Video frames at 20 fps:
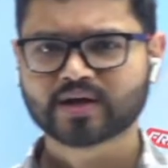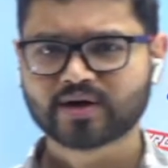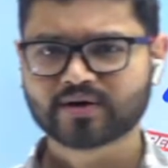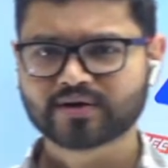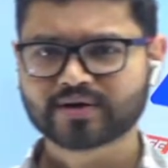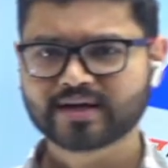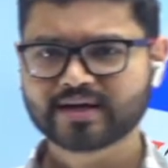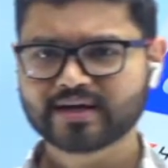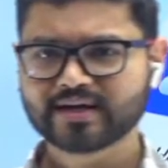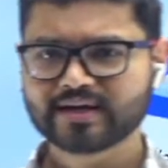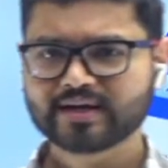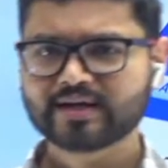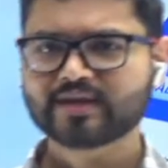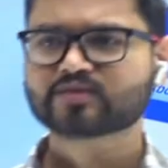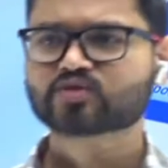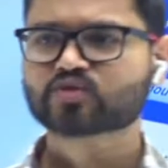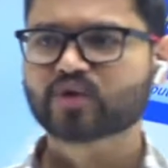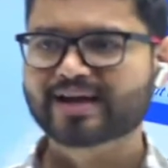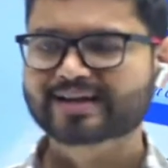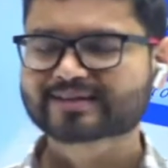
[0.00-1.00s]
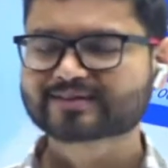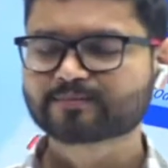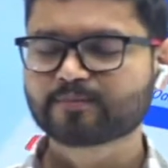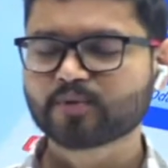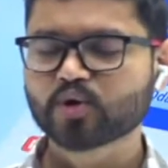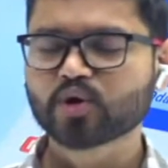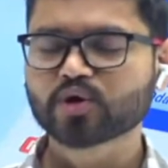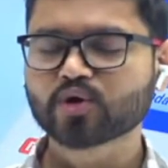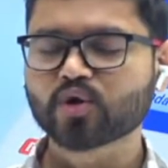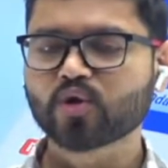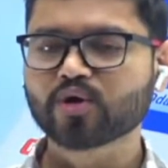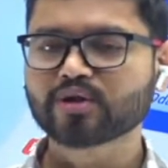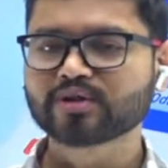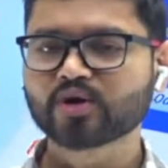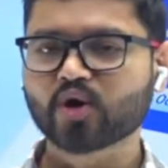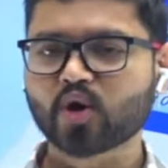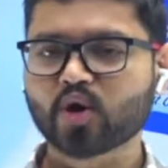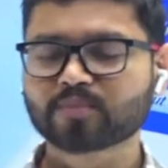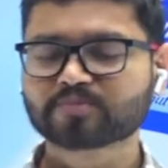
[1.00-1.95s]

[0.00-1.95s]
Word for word: okay so explore all the